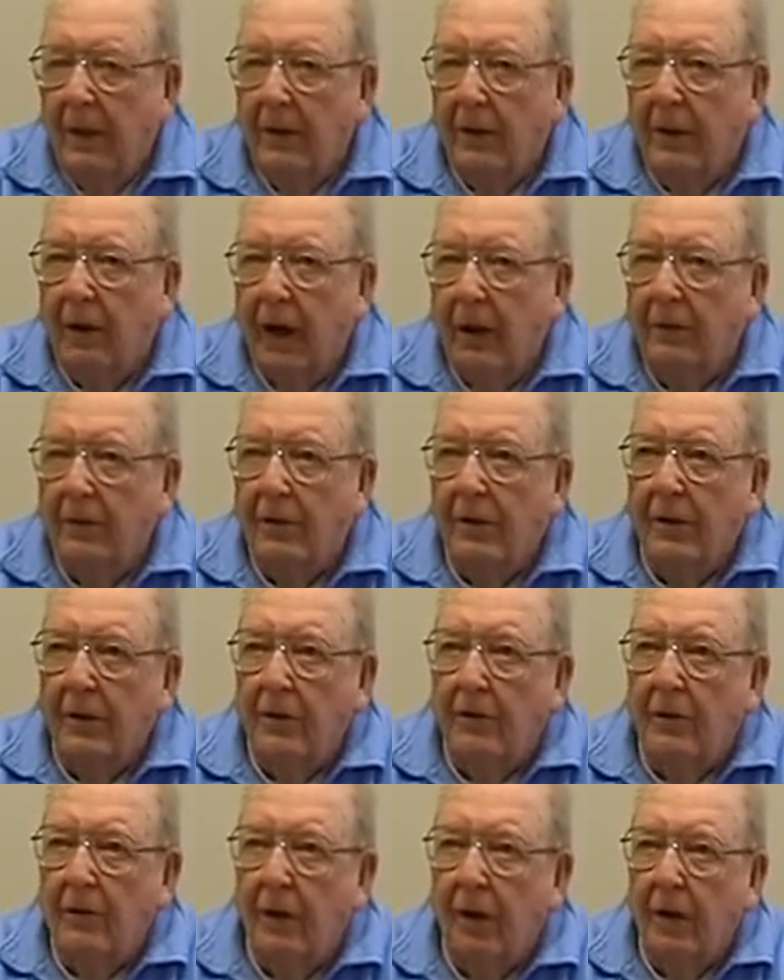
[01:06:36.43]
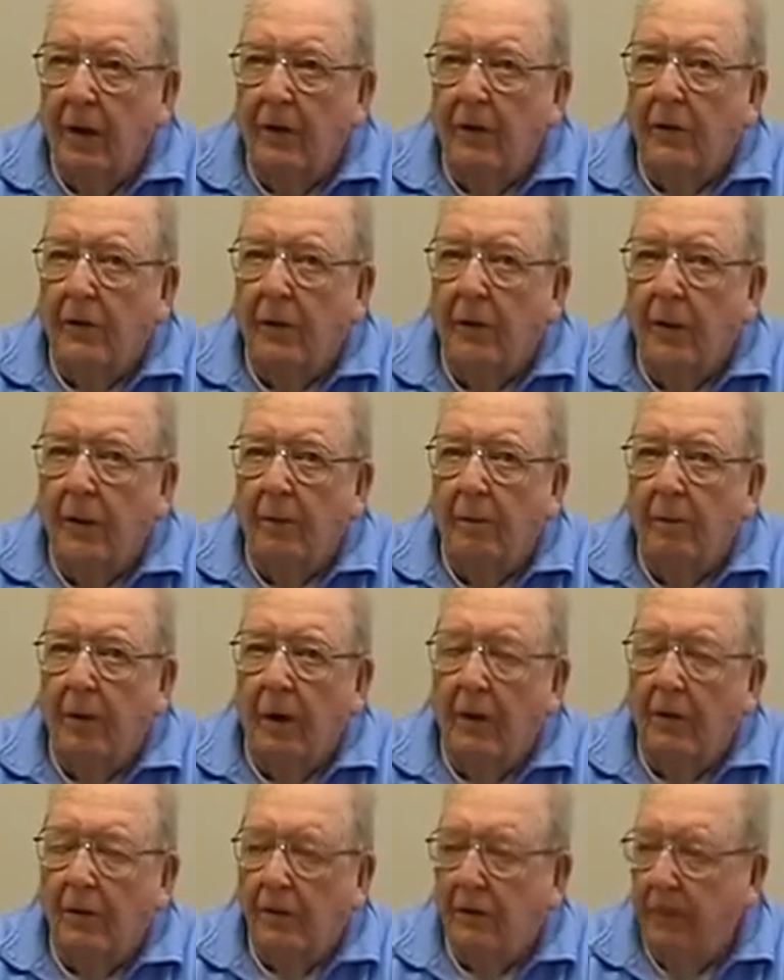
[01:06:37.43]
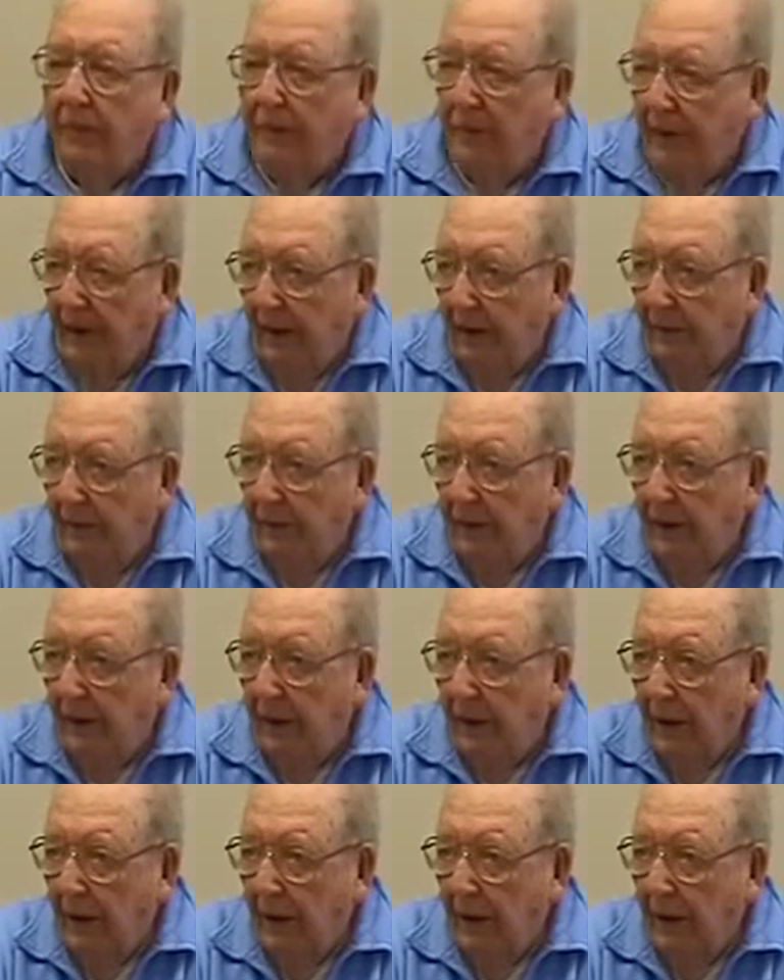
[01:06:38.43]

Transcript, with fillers: So I was discharged on March the fifth